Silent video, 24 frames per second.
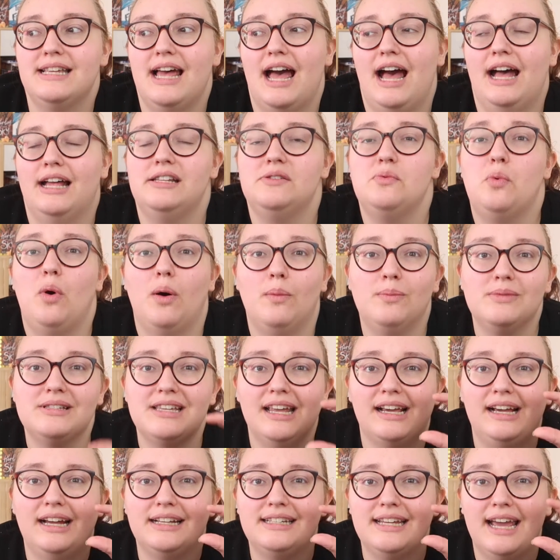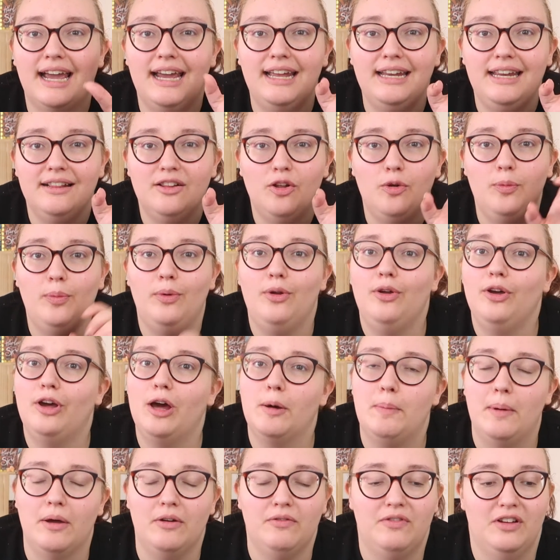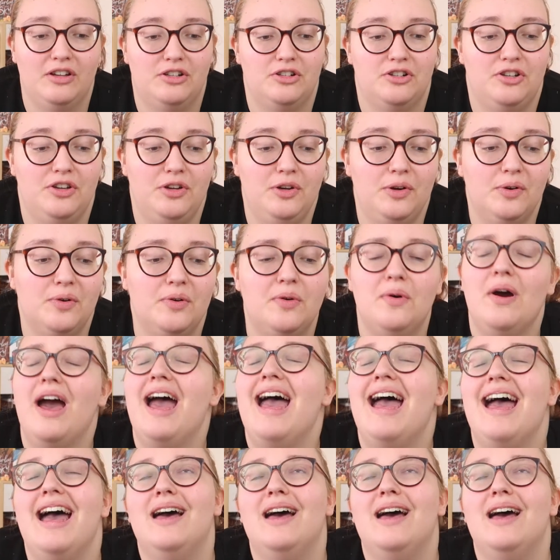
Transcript: and one was like a tiny little book about Victor Hugo,